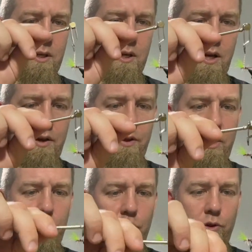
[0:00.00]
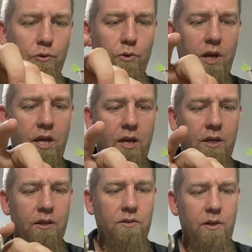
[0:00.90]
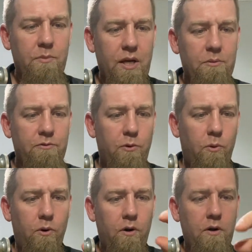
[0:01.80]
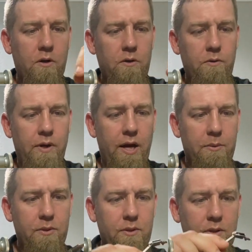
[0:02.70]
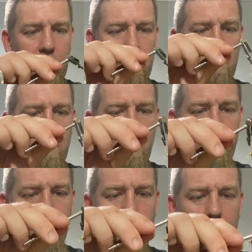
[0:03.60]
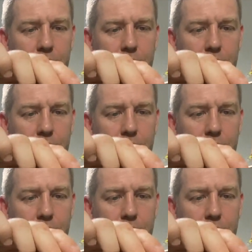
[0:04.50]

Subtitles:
and then I'll do 3, sometimes 4 wraps in front.